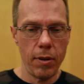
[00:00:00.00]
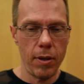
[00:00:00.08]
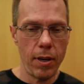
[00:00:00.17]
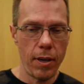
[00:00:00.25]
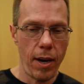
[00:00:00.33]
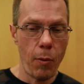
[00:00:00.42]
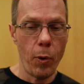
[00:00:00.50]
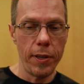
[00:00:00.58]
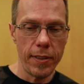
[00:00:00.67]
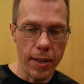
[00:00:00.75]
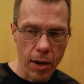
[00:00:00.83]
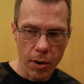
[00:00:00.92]
I went
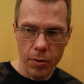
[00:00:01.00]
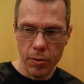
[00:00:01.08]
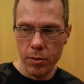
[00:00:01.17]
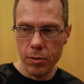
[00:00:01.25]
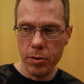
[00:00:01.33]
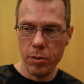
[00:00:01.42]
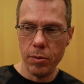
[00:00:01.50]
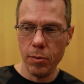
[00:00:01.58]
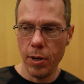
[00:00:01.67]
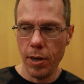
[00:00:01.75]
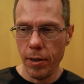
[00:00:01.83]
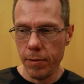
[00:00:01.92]
down
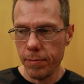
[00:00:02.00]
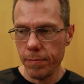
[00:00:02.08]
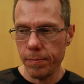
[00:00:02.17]
to